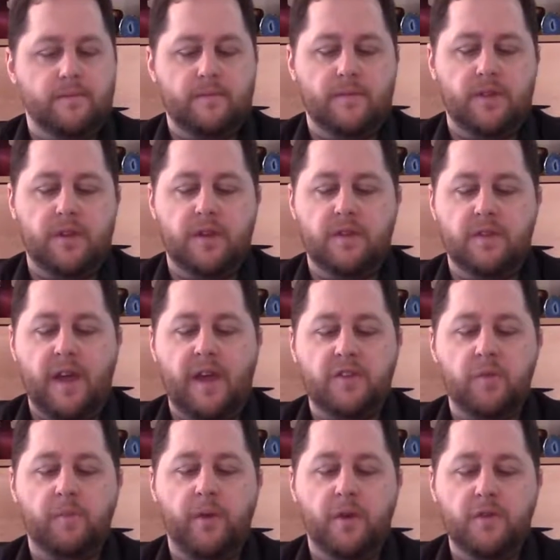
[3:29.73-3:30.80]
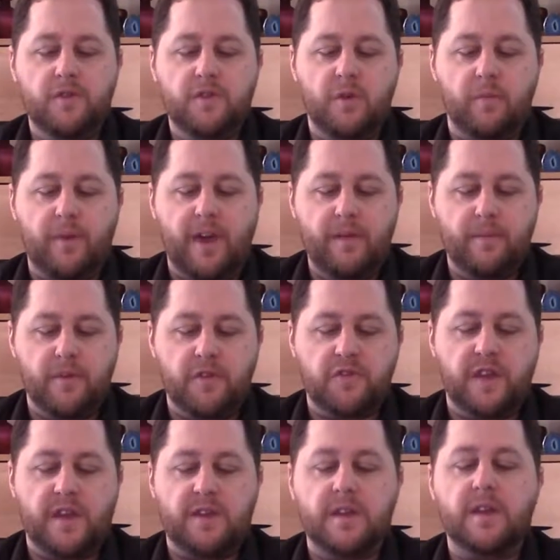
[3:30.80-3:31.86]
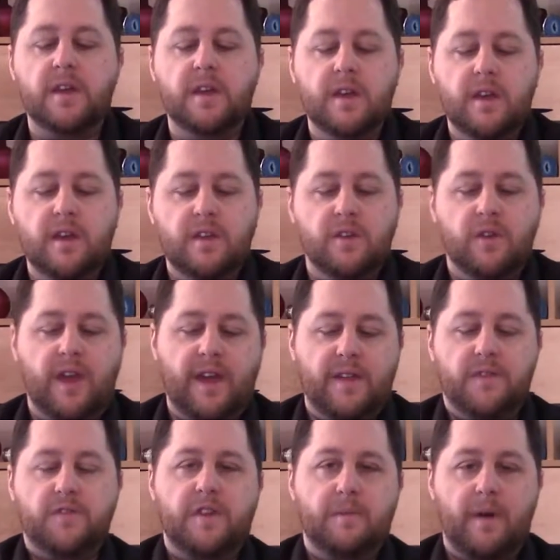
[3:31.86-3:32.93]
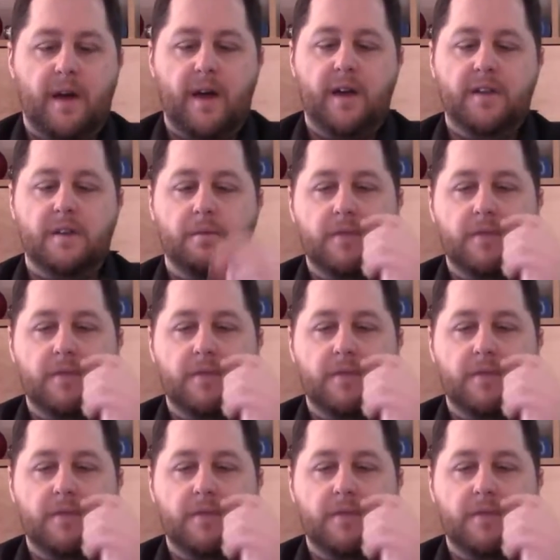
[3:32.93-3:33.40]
And as opposed to a paper standee, you can't see behind them.